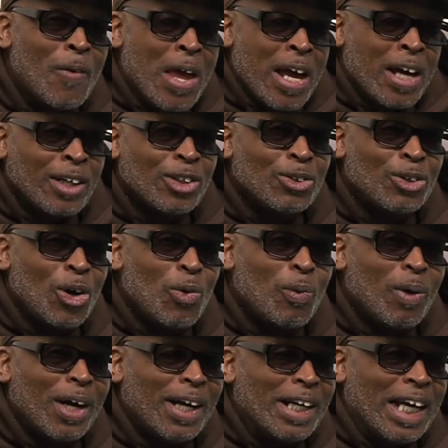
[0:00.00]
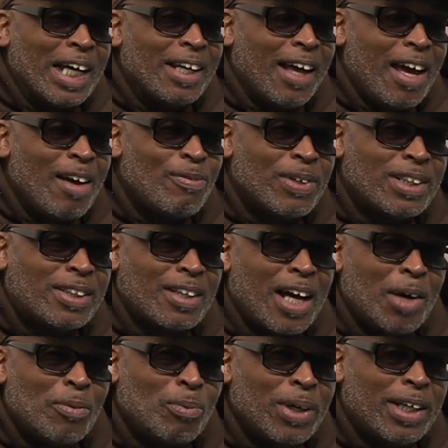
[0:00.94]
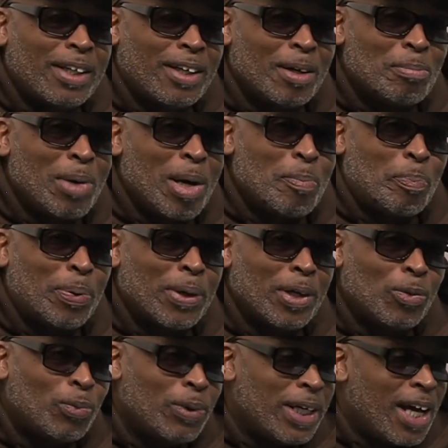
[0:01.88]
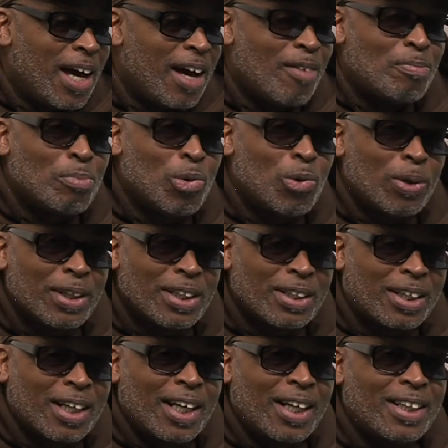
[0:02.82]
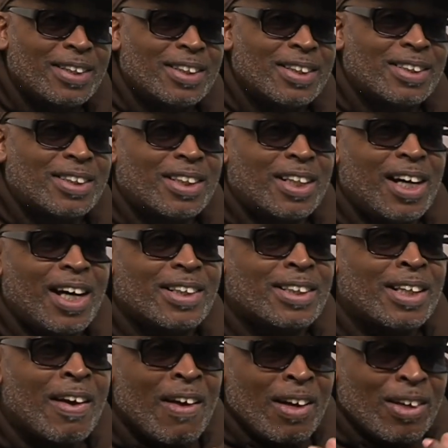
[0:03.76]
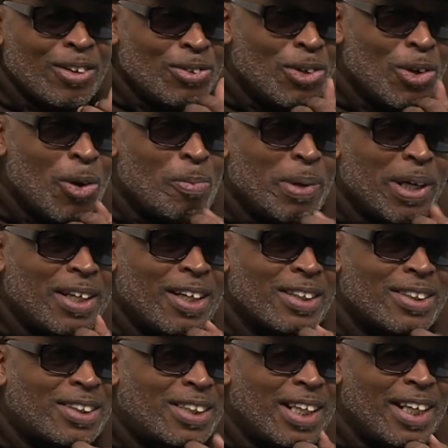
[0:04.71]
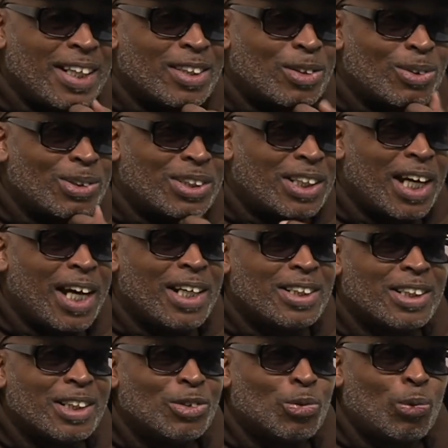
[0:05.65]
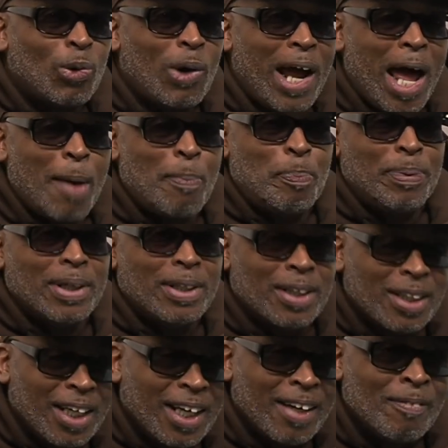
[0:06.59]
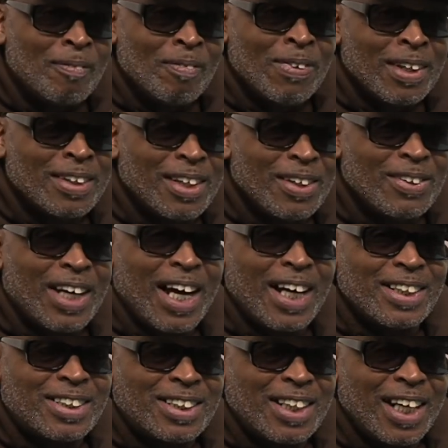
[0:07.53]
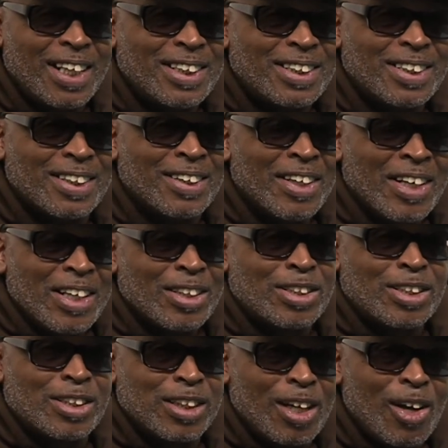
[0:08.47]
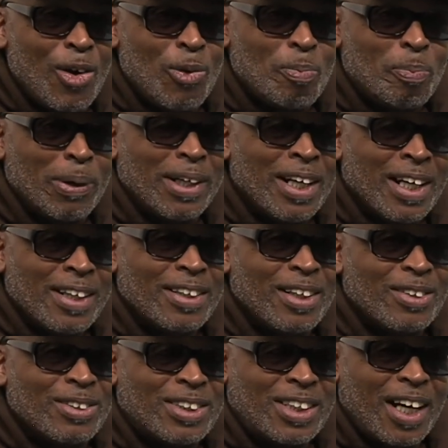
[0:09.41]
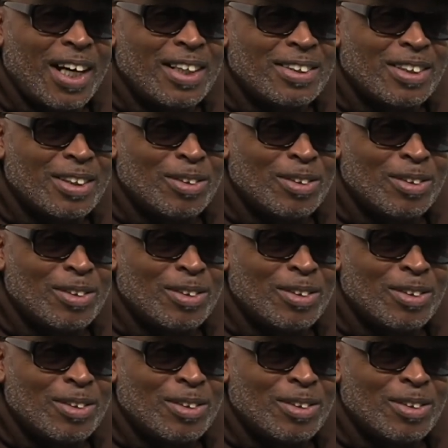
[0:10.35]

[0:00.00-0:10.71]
You know what? Every time we come up here, we have more to kind of discuss, because things are changing rapidly. They're not changing slow, but they're changing